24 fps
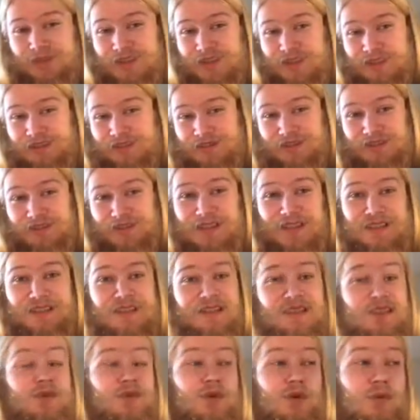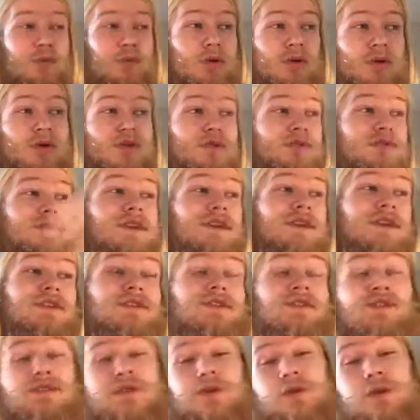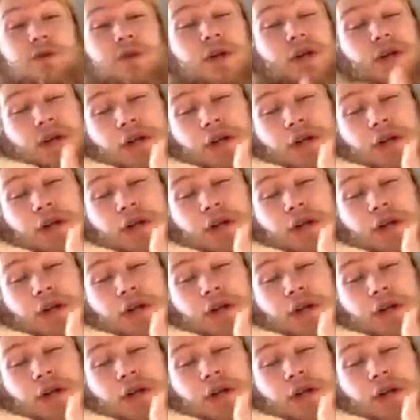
next to it that says football is fun, so